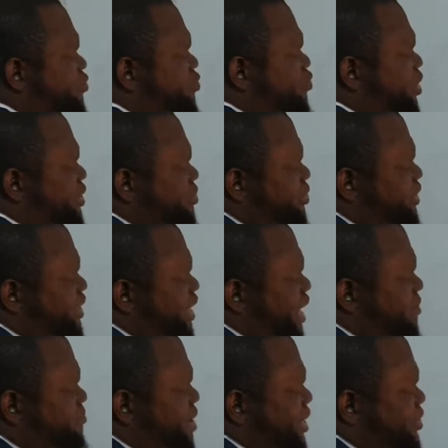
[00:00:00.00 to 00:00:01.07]
What with the
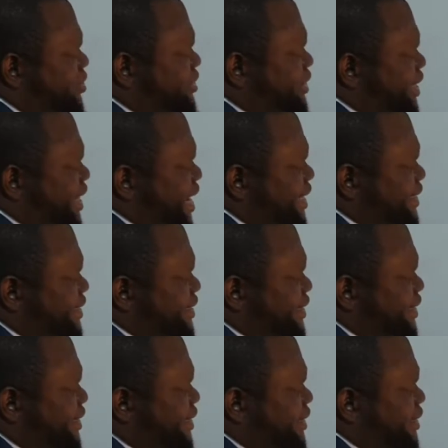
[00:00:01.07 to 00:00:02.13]
minus x
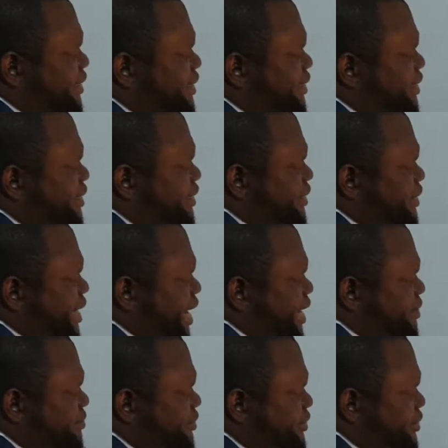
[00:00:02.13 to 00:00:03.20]

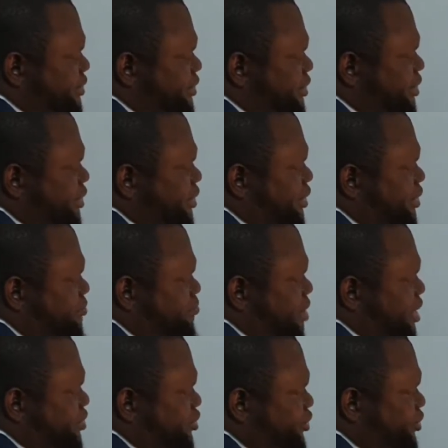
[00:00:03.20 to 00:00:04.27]
times
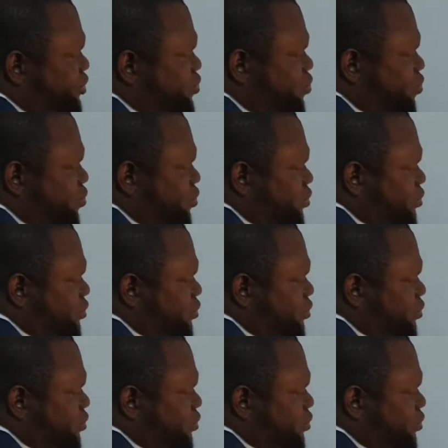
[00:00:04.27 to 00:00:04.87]
minus 2?